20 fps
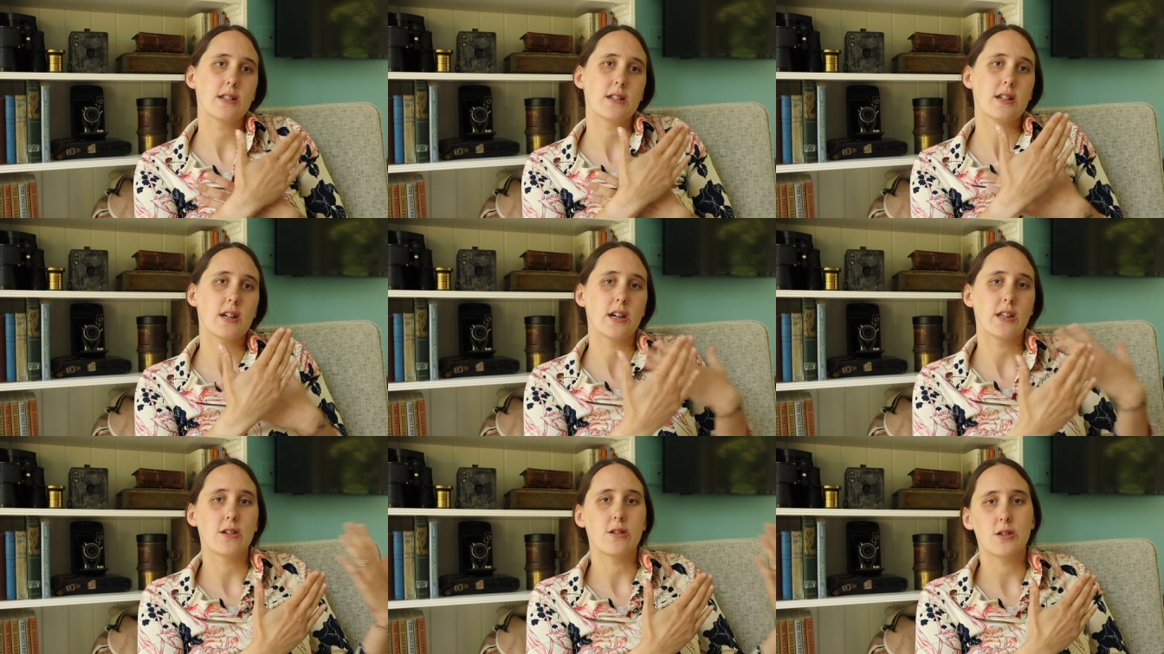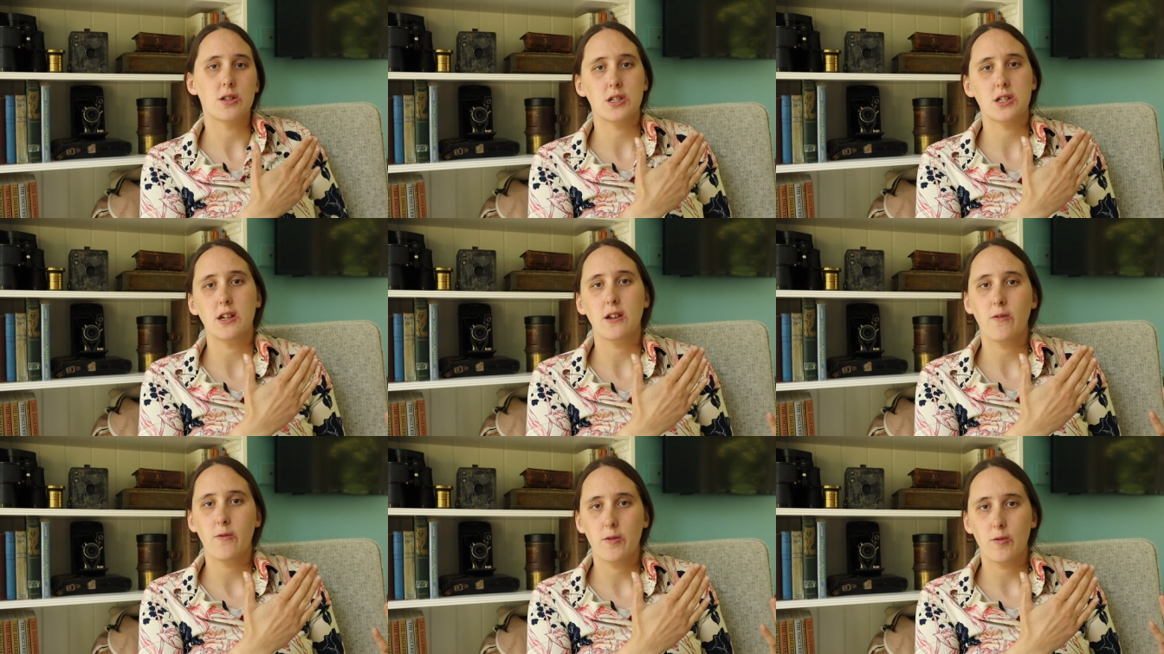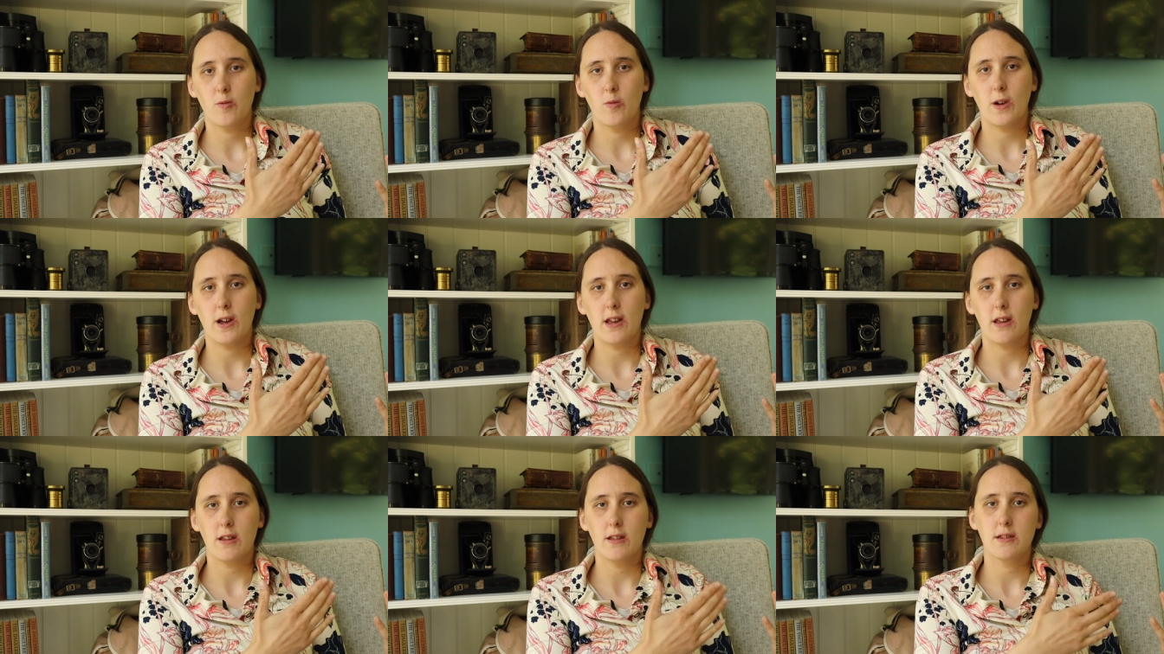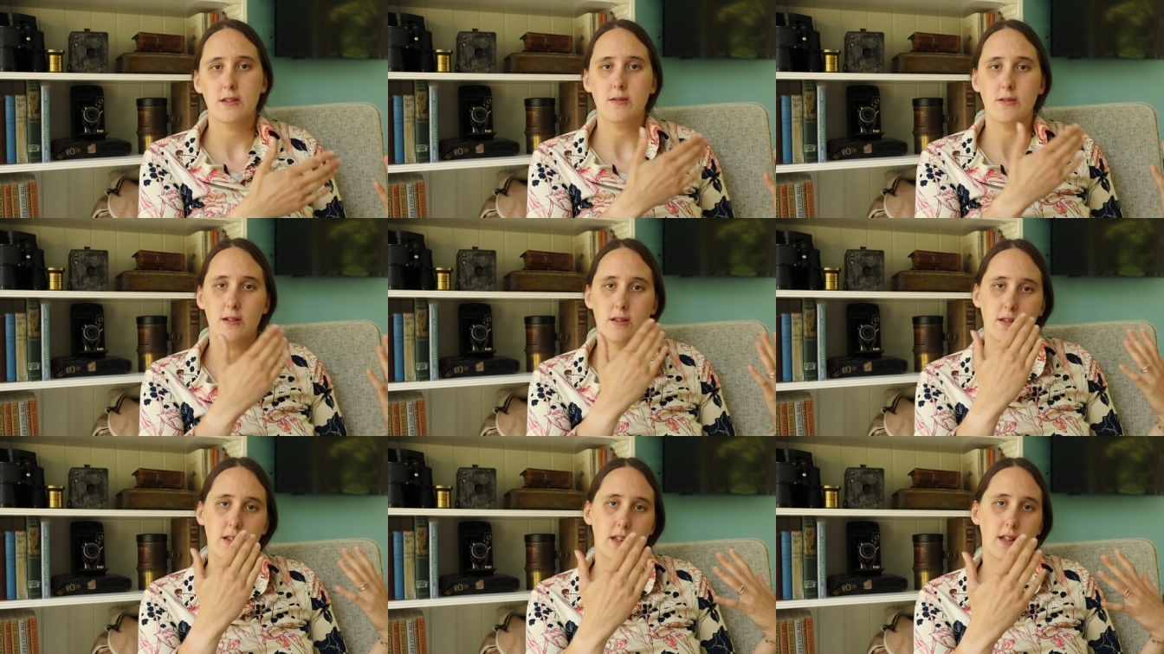color shift well, so
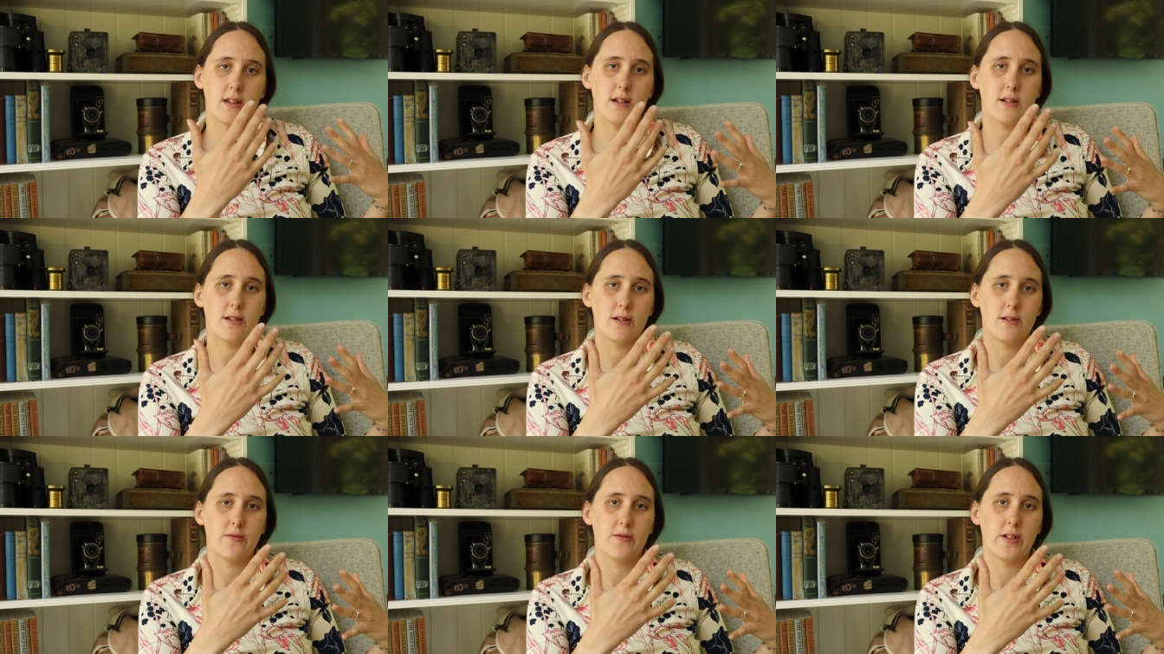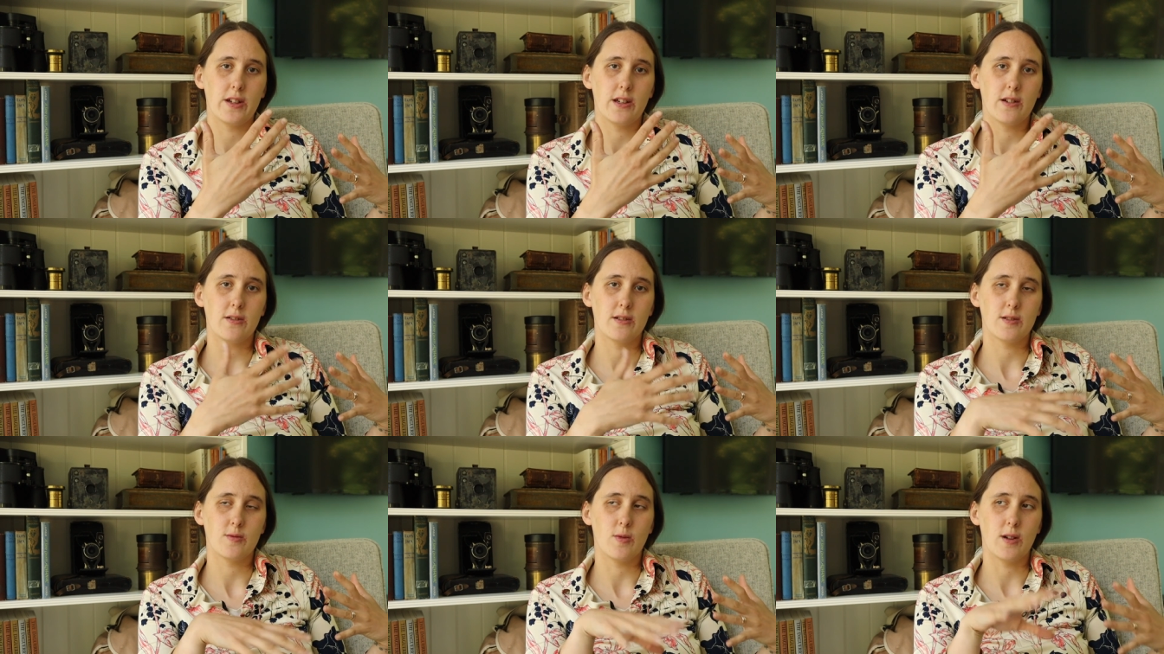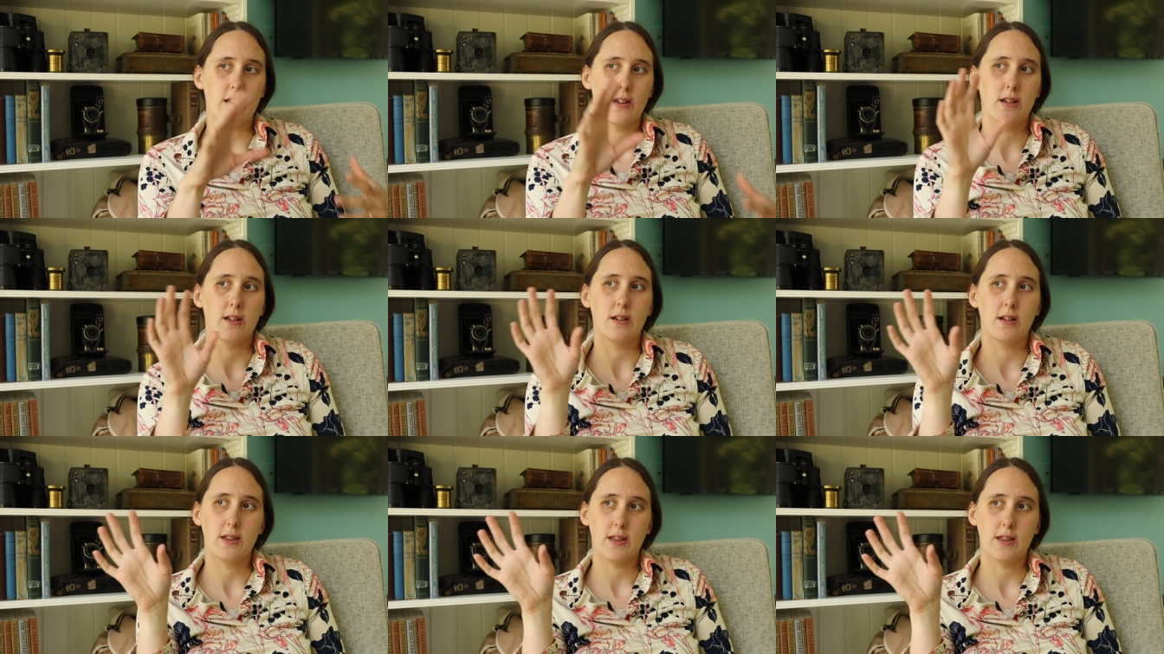I'll link her video as well.